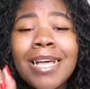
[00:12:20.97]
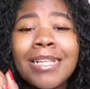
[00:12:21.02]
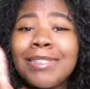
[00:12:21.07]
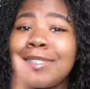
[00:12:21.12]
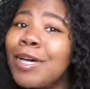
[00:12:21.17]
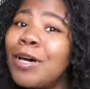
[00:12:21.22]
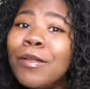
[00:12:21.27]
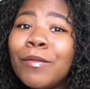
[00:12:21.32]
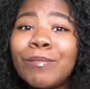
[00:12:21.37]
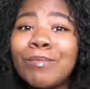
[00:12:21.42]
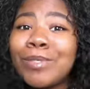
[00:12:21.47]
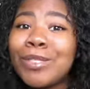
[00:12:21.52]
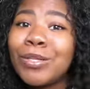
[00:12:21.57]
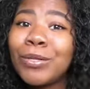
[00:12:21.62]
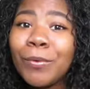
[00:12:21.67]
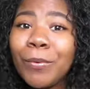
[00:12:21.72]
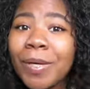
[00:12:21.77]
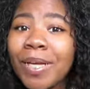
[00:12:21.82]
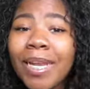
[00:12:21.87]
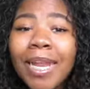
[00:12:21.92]
tell them to
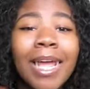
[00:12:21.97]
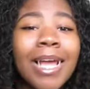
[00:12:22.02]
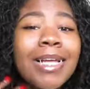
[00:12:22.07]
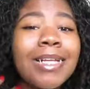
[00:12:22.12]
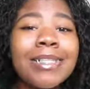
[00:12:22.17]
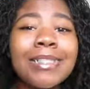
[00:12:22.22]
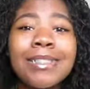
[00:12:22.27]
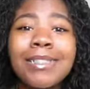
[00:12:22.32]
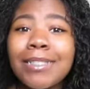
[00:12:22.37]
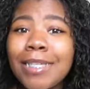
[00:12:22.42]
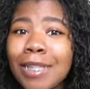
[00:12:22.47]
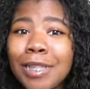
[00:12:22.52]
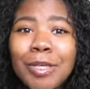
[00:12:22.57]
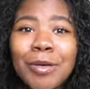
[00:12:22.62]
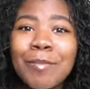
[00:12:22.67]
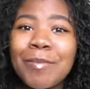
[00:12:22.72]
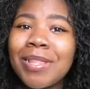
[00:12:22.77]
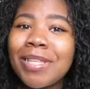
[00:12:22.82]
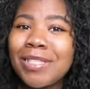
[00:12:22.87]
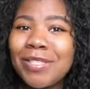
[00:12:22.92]
do it and send
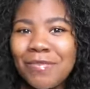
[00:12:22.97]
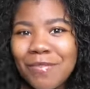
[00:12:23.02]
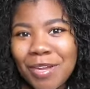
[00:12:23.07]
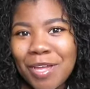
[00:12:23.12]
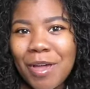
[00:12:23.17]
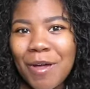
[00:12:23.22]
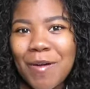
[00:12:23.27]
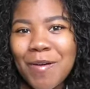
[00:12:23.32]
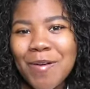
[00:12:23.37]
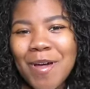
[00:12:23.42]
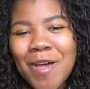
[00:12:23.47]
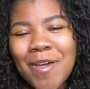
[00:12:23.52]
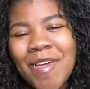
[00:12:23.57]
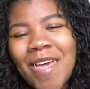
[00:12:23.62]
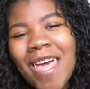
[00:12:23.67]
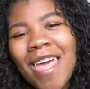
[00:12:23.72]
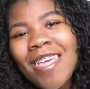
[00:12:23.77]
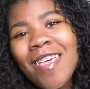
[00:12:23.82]
them this video, okay?